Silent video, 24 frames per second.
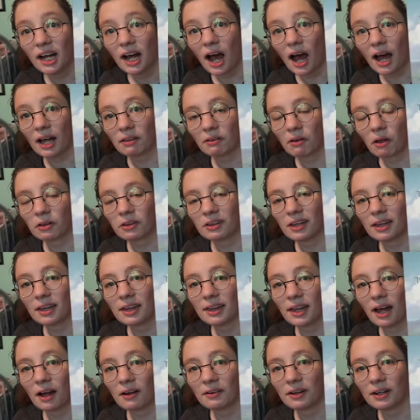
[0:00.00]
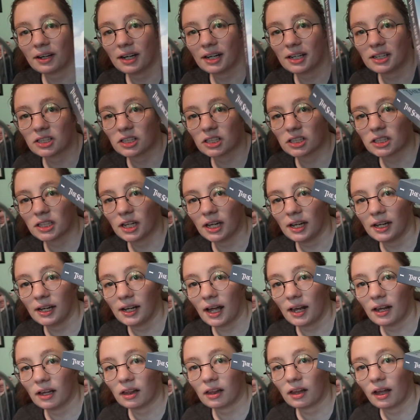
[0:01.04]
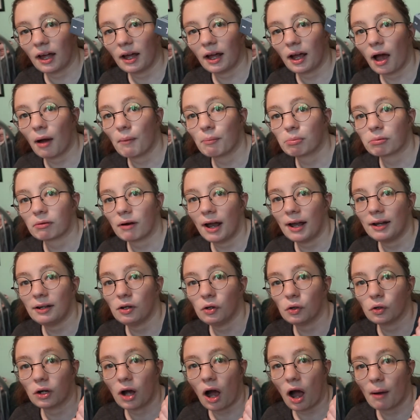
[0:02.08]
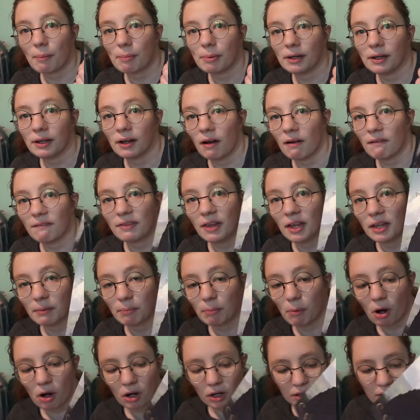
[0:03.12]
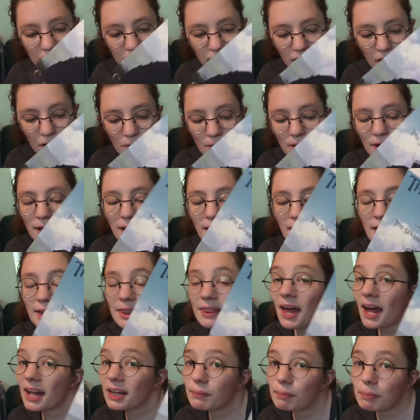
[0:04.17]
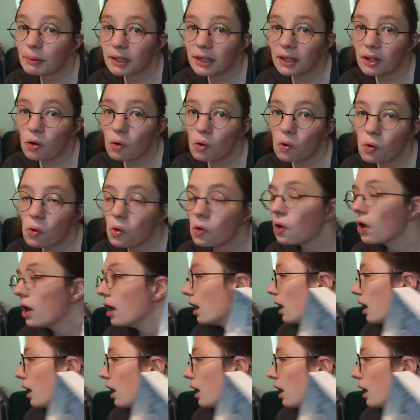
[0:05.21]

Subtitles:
I thought this sounded interesting, and it's like a brand new copy of this book, so that's pretty cool.